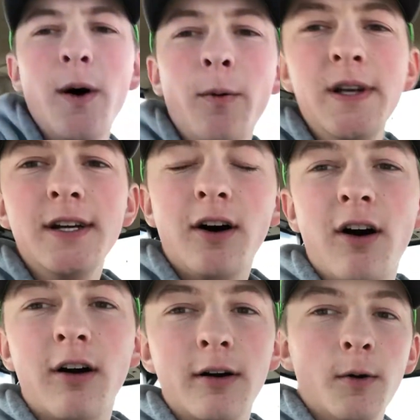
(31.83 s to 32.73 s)
we
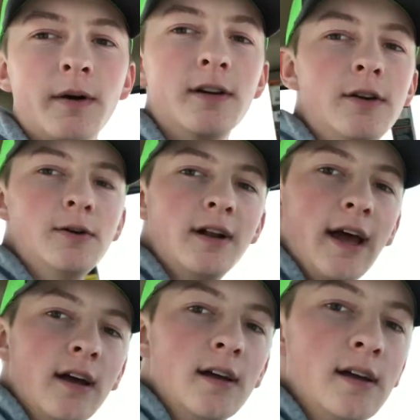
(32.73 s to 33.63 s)
are going to do today
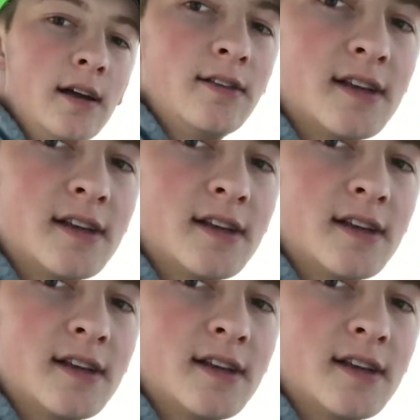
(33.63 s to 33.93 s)
in the